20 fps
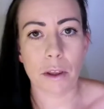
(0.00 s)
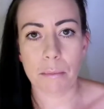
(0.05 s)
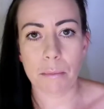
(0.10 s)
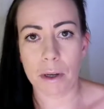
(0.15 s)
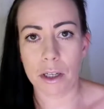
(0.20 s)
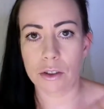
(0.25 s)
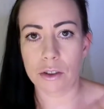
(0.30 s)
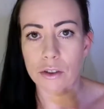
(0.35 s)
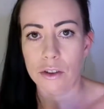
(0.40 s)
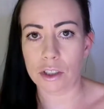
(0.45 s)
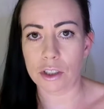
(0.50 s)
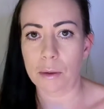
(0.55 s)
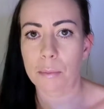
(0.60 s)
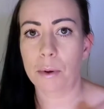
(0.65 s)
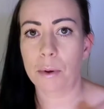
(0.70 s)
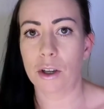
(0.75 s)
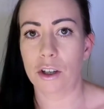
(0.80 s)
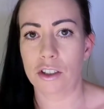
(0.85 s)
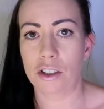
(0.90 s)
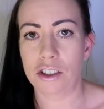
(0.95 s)
with my Dusk
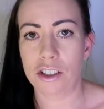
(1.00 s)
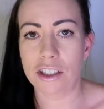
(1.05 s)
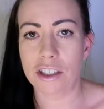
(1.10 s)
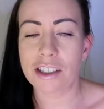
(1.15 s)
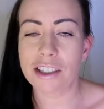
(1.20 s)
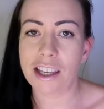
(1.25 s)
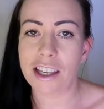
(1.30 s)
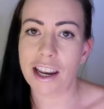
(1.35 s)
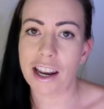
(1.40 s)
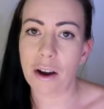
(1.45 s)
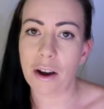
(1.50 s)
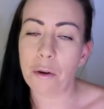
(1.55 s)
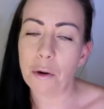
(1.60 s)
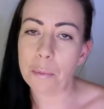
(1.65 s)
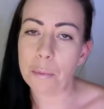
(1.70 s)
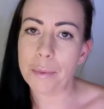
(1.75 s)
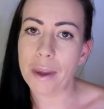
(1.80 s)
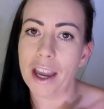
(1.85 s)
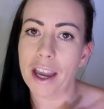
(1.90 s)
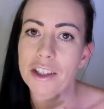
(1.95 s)
purchase, and I
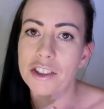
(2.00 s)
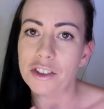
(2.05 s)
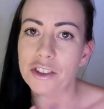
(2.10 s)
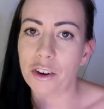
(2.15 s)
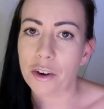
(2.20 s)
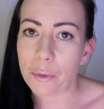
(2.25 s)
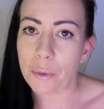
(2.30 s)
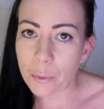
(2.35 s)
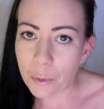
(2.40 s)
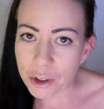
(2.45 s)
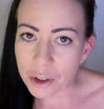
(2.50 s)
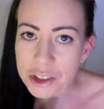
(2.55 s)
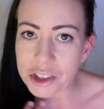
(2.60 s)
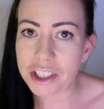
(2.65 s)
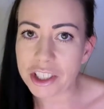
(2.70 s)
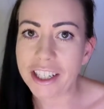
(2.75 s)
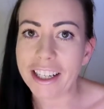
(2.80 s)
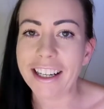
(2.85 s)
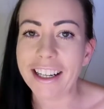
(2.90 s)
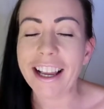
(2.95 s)
hope you enjoyed
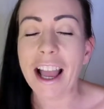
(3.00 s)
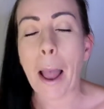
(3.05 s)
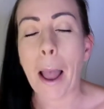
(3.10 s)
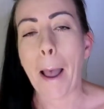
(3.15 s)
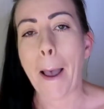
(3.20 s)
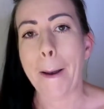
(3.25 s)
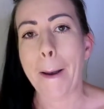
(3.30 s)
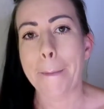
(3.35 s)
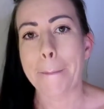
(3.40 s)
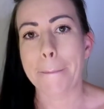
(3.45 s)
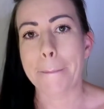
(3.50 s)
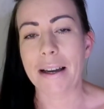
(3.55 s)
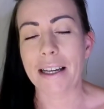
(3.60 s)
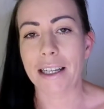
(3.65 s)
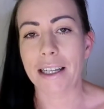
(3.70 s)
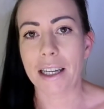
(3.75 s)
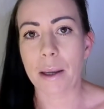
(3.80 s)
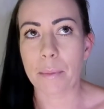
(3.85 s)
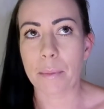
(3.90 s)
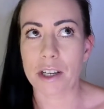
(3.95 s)
watching
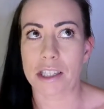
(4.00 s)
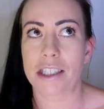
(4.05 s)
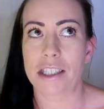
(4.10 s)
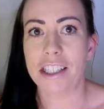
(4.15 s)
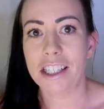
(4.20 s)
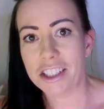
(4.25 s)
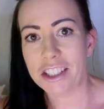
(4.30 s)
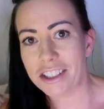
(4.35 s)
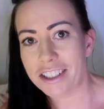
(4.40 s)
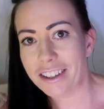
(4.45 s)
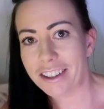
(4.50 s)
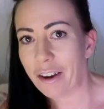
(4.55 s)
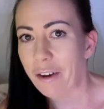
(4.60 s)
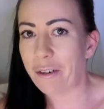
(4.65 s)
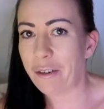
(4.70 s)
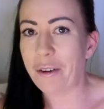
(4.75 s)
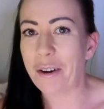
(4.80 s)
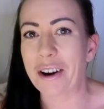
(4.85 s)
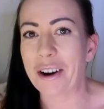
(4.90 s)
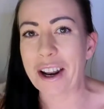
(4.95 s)
my presentation
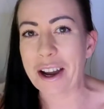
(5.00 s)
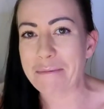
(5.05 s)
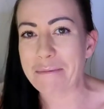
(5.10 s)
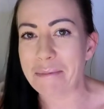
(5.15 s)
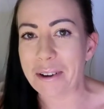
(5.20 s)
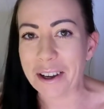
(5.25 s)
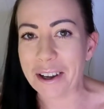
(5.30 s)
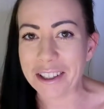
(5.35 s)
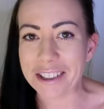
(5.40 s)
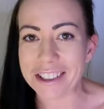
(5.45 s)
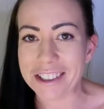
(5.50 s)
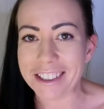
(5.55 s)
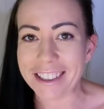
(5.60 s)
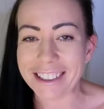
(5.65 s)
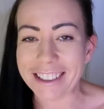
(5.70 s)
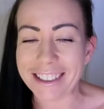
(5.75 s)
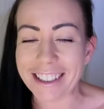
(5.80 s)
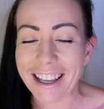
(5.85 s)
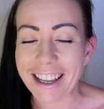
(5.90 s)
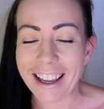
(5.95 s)
of what I
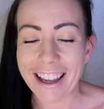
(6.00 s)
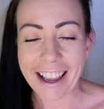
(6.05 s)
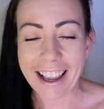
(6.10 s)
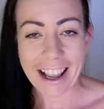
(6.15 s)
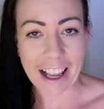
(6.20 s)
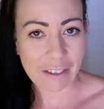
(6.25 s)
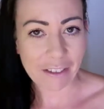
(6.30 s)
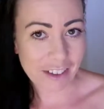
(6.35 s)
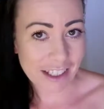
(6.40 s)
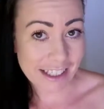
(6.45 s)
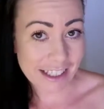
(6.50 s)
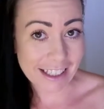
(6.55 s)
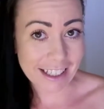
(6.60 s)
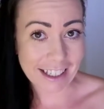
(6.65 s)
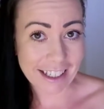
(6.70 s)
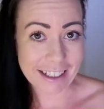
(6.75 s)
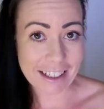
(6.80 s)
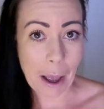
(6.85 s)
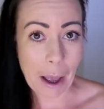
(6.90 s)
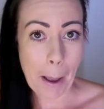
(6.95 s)
purchased. If you
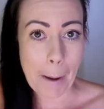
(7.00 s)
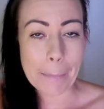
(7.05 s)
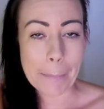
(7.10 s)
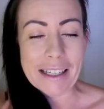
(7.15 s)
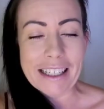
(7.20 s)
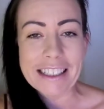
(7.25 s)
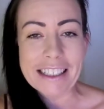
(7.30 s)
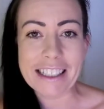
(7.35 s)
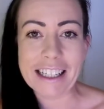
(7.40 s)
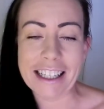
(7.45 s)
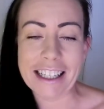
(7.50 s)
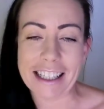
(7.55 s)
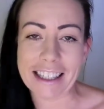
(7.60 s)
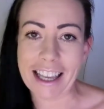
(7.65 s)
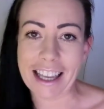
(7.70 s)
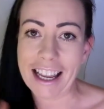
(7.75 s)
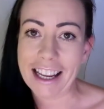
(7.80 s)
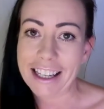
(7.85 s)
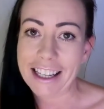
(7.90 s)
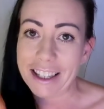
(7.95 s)
did, please click
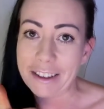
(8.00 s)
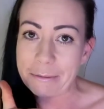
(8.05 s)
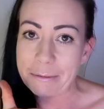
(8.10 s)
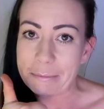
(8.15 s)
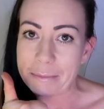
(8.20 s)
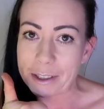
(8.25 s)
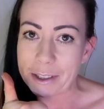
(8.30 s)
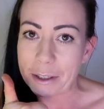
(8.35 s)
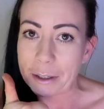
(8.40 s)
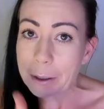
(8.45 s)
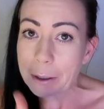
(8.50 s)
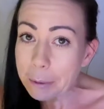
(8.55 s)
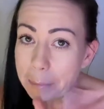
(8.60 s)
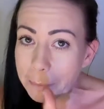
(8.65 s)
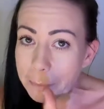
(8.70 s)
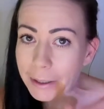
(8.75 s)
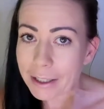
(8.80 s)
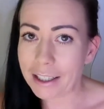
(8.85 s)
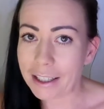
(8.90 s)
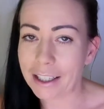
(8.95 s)
that thumbs up,